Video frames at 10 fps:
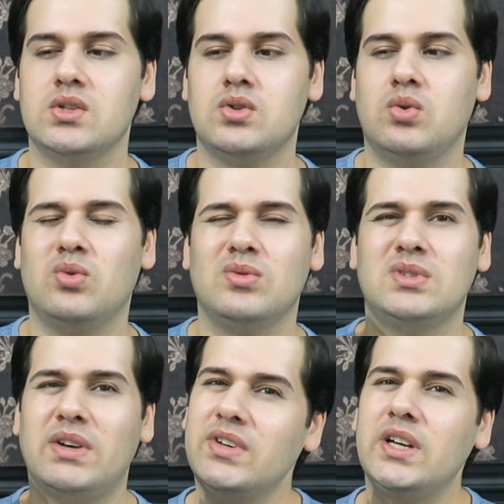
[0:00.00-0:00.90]
So
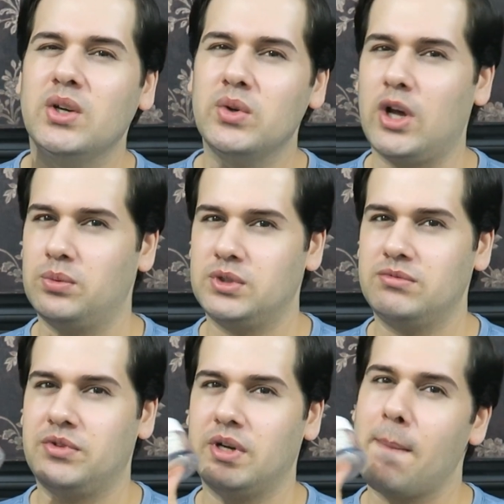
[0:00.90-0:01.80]
definitely a good
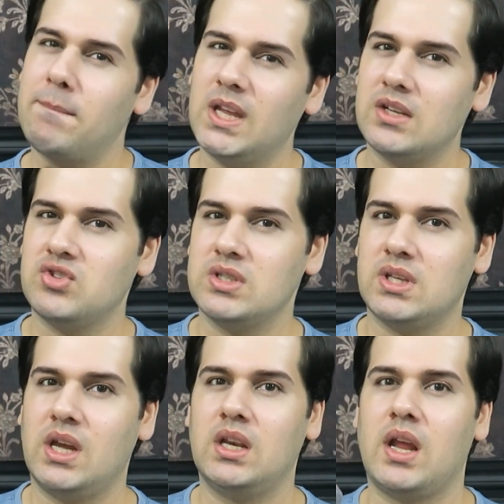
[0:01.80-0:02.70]
option for combination
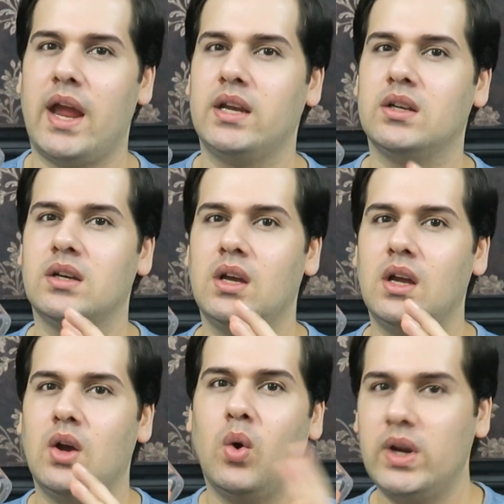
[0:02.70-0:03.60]
skin and
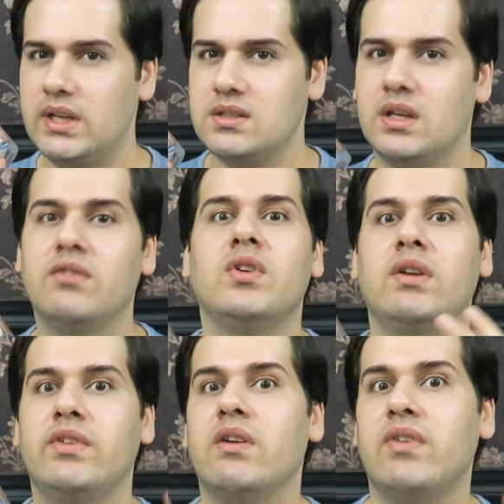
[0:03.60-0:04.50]
oily skin if you
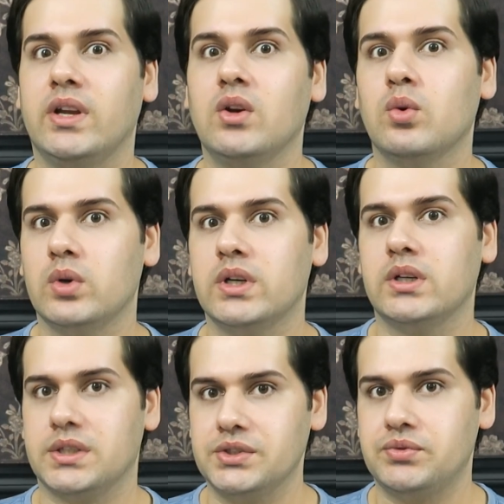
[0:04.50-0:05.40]
live in a very colder
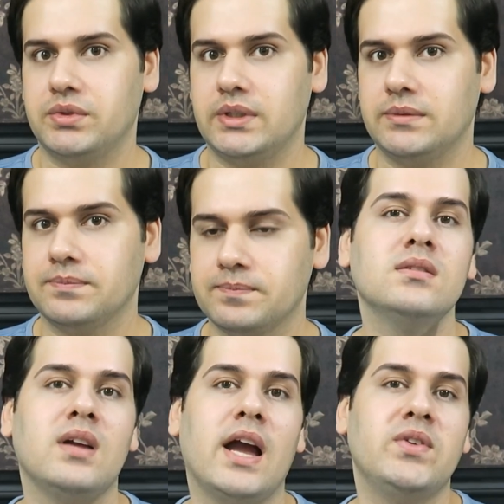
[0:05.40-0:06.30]
country.
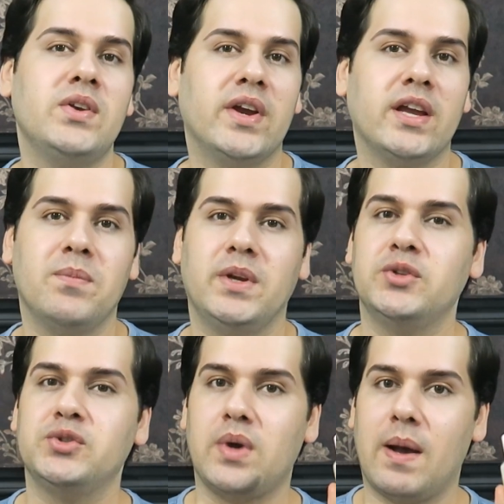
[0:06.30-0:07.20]
I will recommend
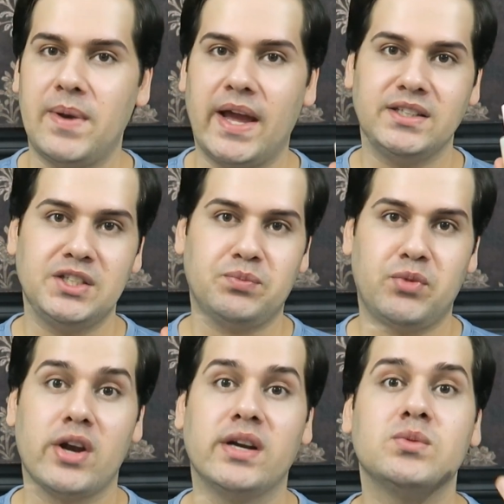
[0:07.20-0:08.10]
you to apply these
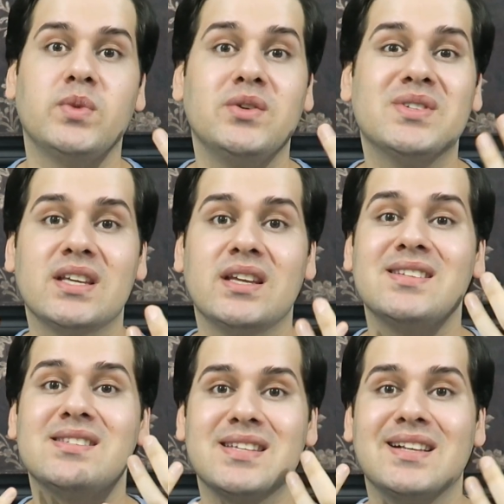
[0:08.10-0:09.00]
products when your skin
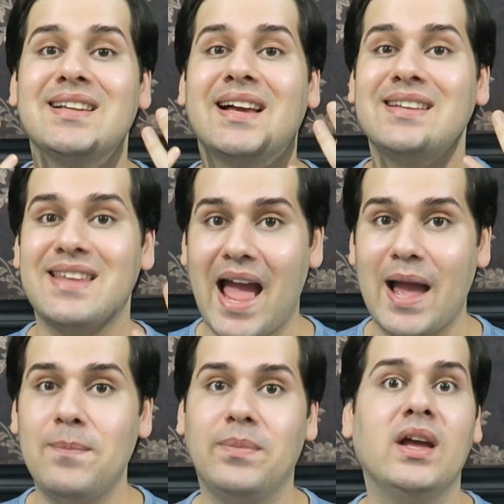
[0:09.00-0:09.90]
is still
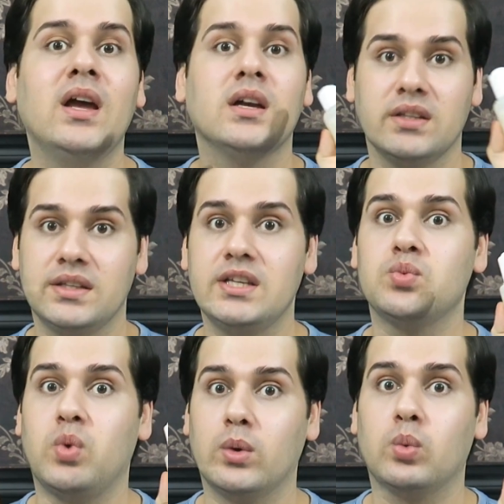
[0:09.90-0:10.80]
damp.
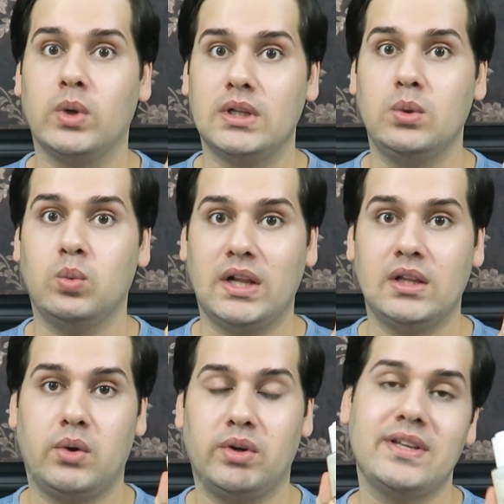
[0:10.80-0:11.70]
These work really
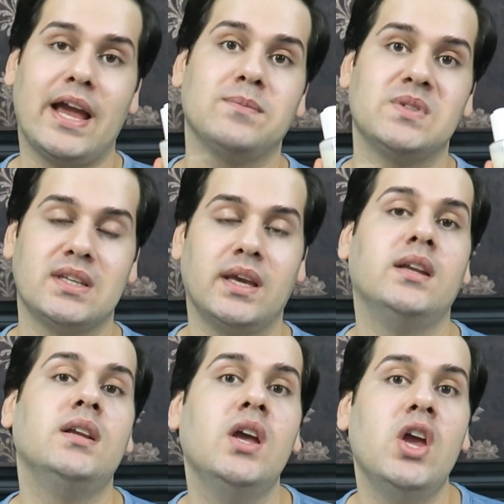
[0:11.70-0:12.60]
well on damp
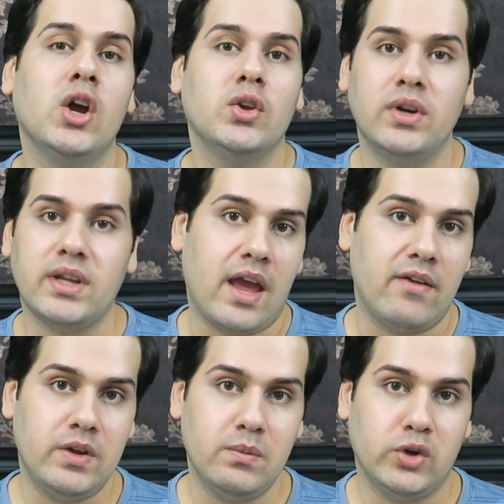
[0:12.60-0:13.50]
skin. Not
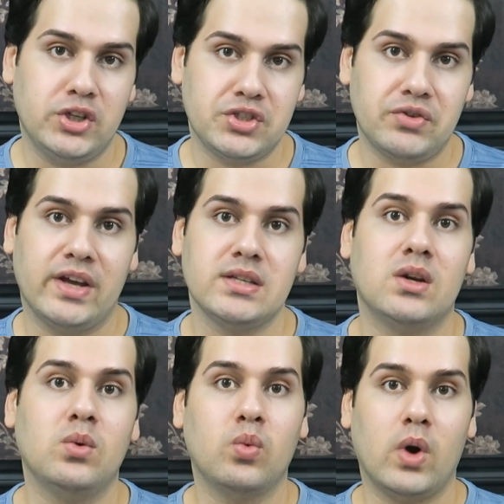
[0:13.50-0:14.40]
every
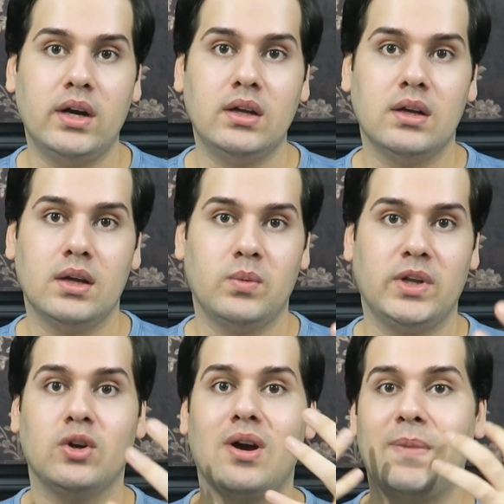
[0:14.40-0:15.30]
moisturizer work
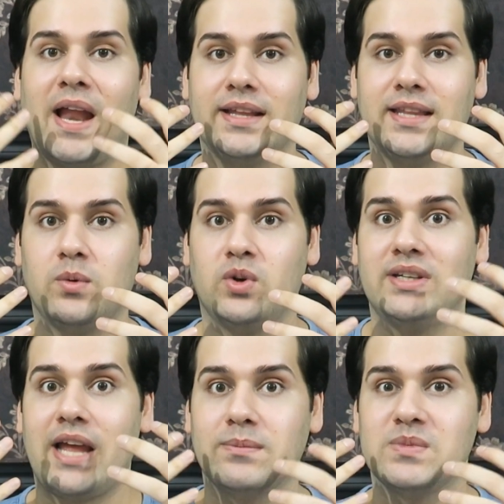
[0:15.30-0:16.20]
when you apply them
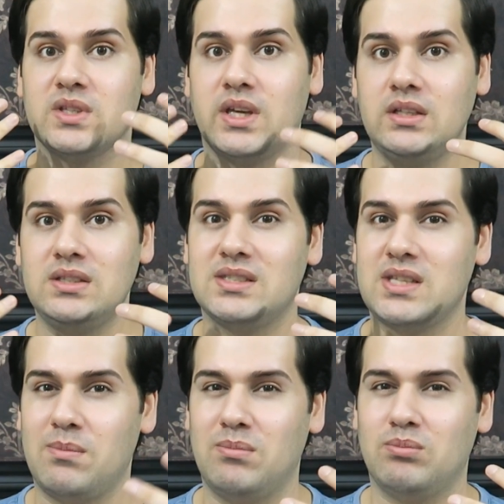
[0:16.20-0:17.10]
on damp skin.
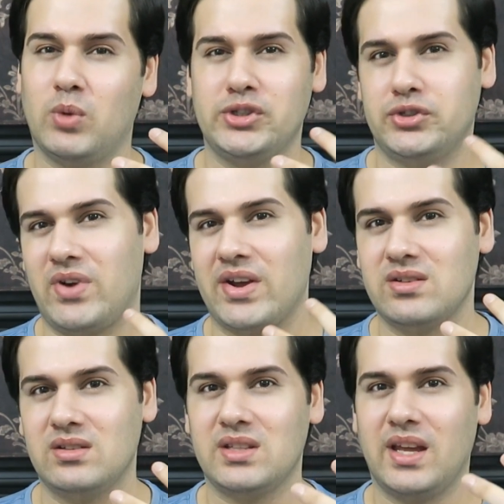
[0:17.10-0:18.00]
Some
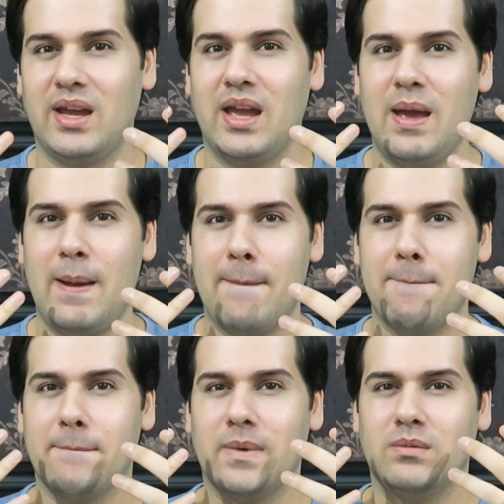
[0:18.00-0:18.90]
moisturizers
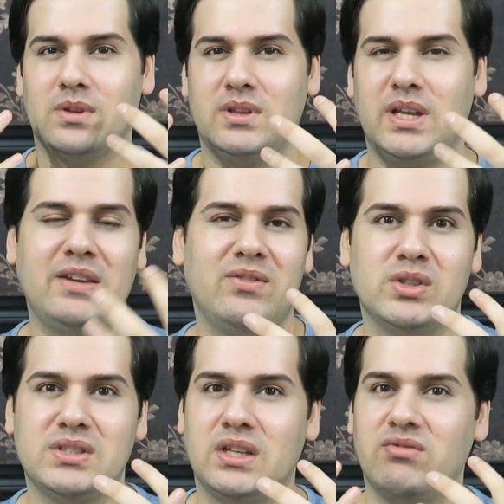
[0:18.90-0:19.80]
they leave
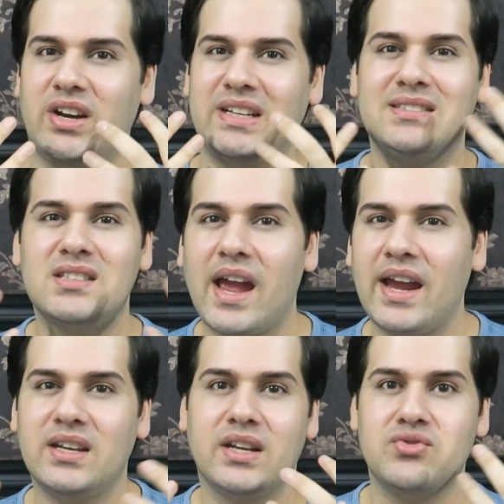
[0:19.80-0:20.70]
your skin very
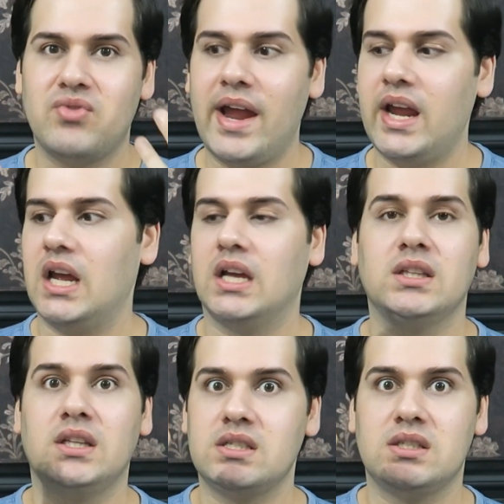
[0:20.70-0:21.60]
tight and dry.
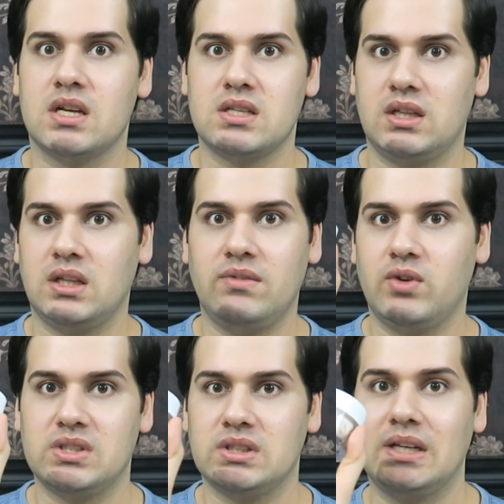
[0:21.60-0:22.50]
This doesn't leave
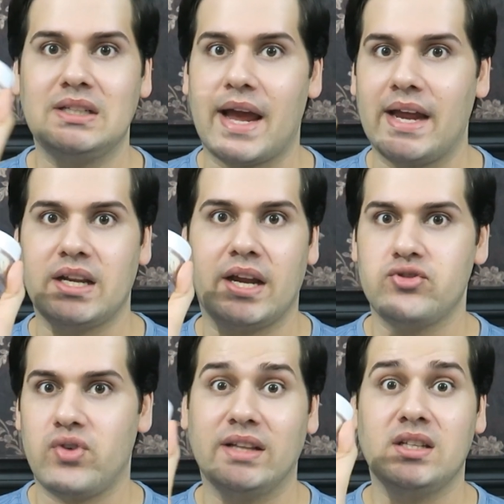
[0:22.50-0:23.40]
your skin tight
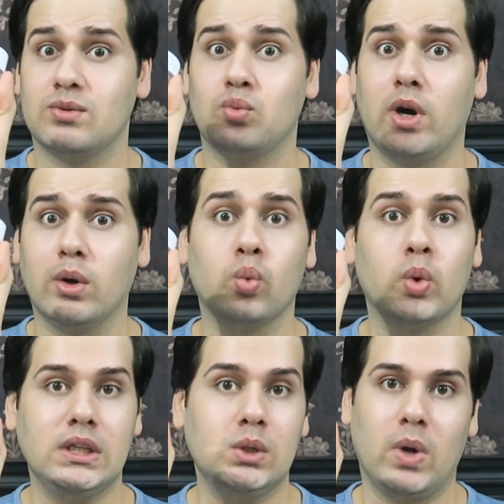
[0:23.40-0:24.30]
and dry. This work
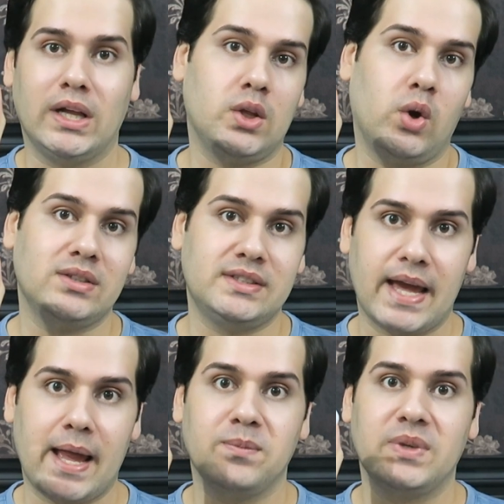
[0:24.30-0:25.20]
really well on
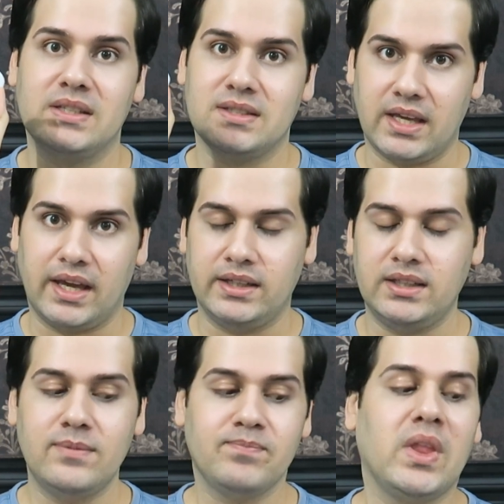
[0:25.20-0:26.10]
damp
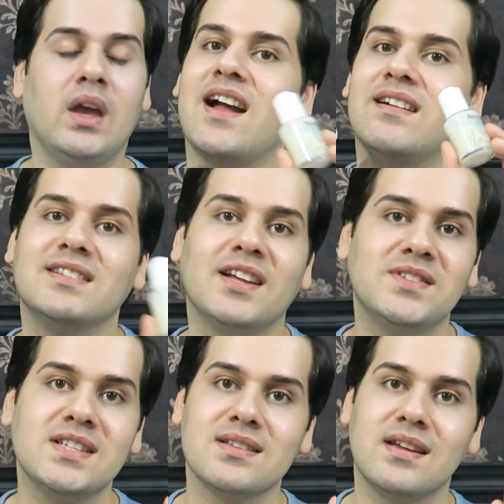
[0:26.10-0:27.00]
skin. But yeah,
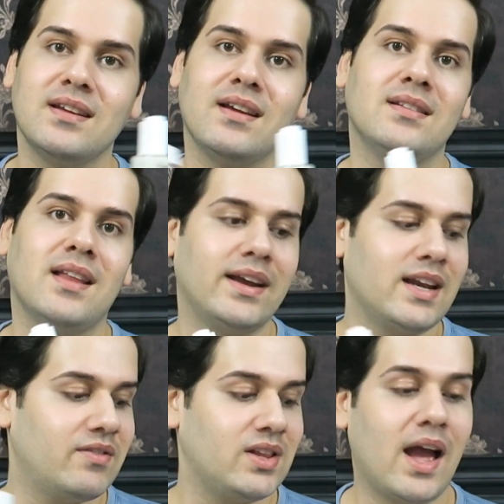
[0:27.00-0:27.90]
love the skincare
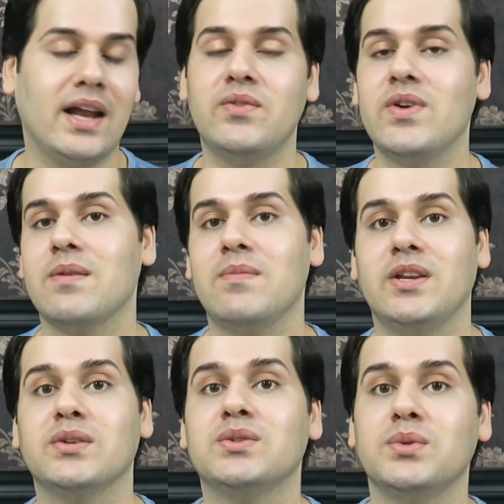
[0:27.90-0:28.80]
line. I will highly
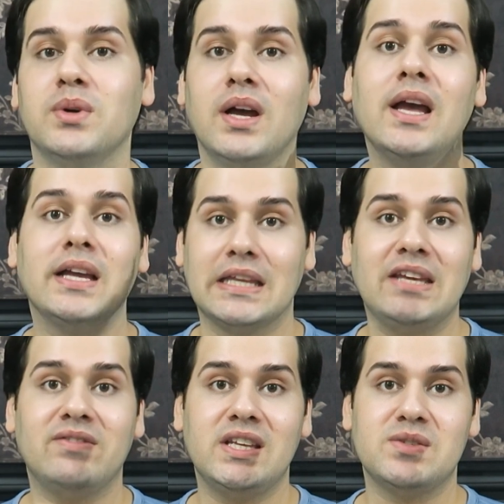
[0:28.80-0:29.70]
recommend you to
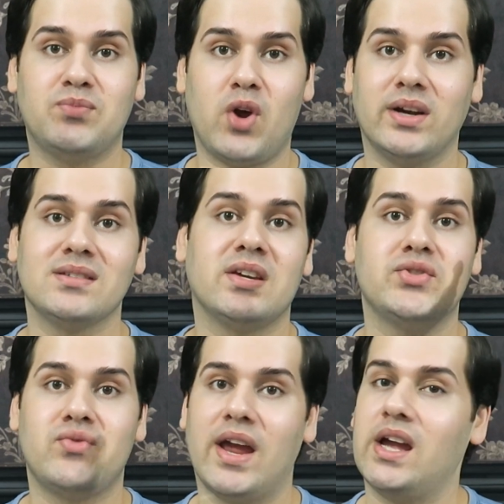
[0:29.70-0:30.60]
give these products a
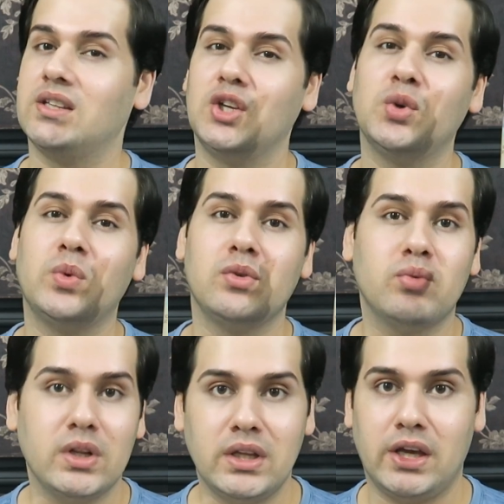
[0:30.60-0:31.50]
try. I think you will
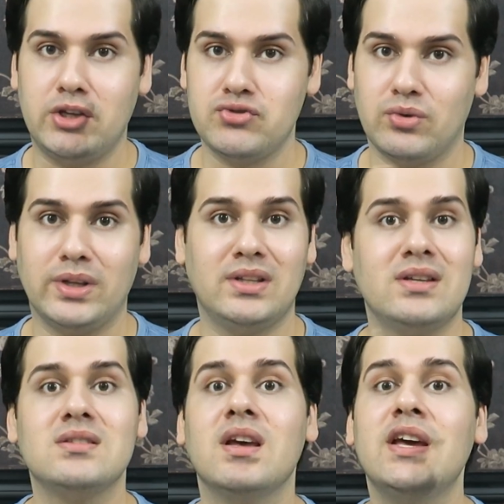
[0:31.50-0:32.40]
really enjoy
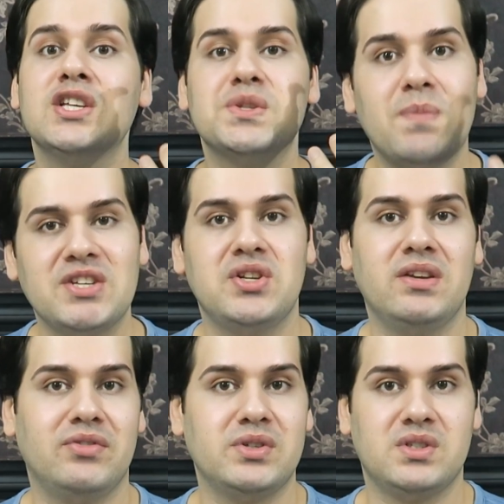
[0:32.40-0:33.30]
this, especially
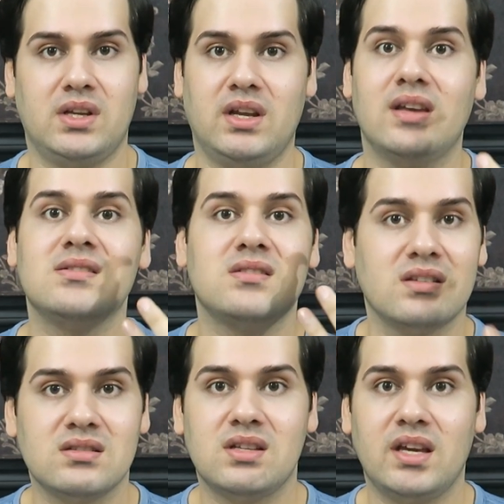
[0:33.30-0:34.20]
if your skin is
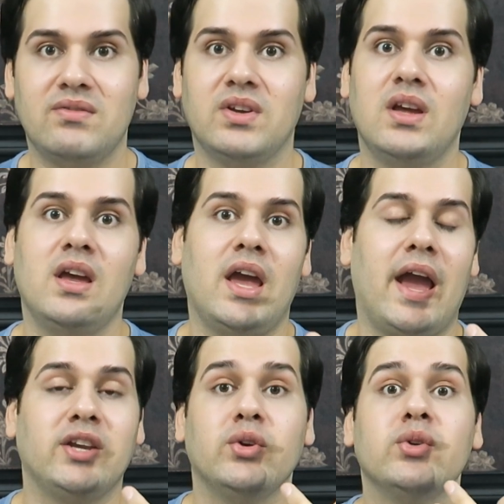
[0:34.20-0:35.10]
sensitive
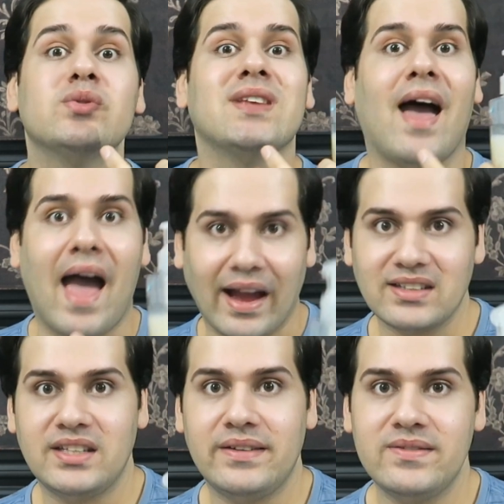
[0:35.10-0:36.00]
and you use
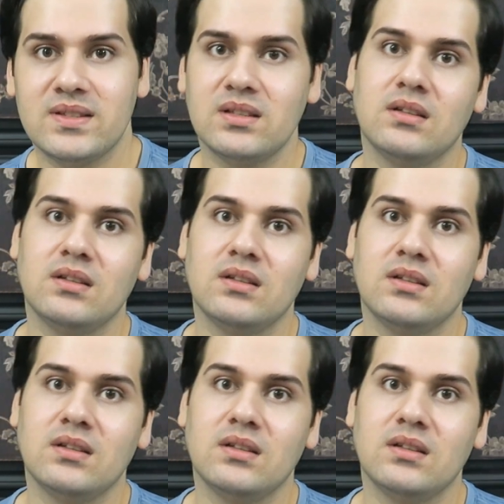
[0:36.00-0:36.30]
actives.